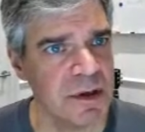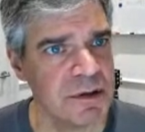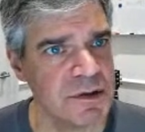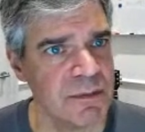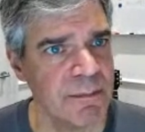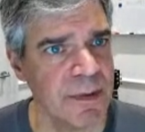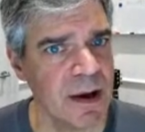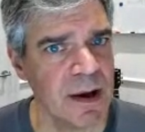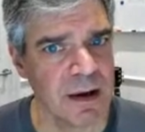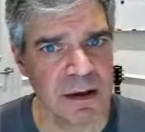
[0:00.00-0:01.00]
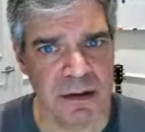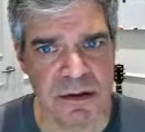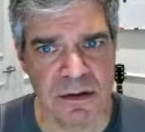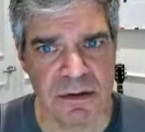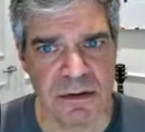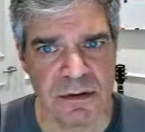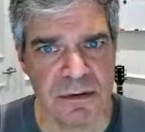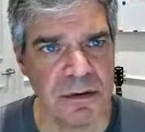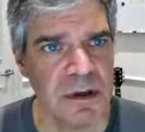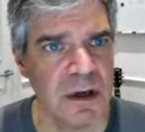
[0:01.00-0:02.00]
going to jump back
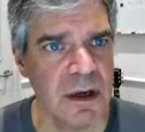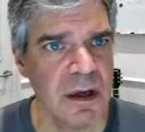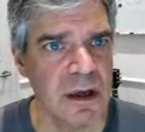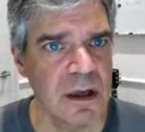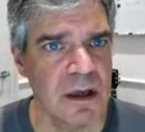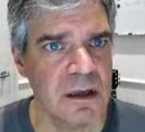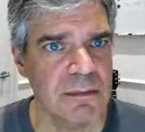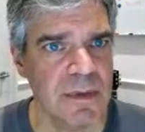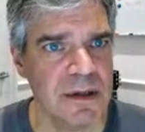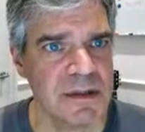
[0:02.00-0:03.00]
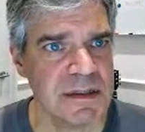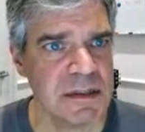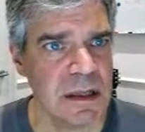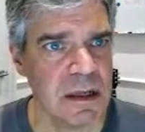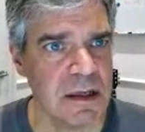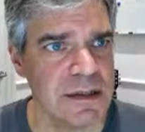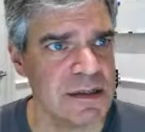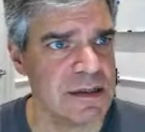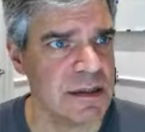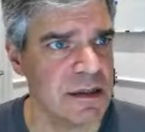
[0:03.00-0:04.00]
to my
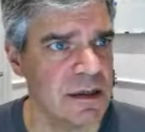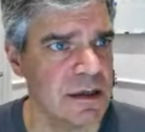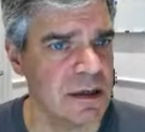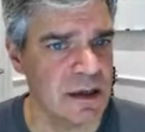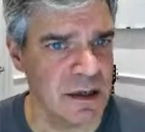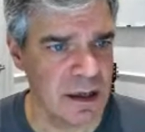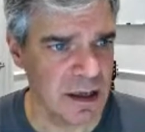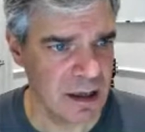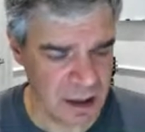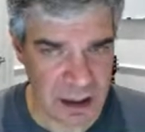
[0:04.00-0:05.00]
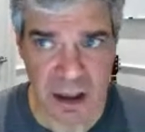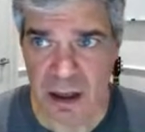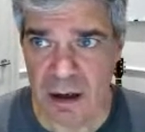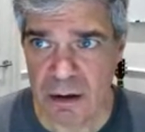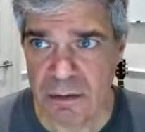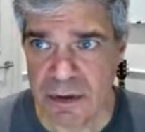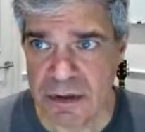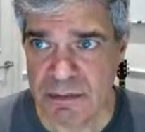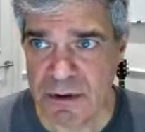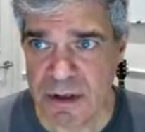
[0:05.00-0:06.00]
slides. I'll go
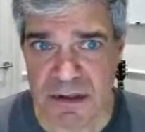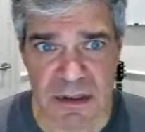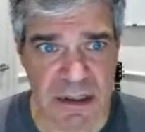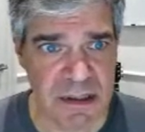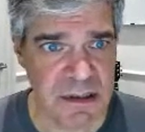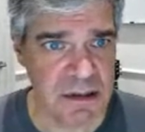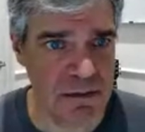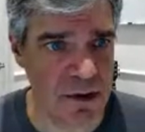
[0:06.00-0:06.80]
into presentation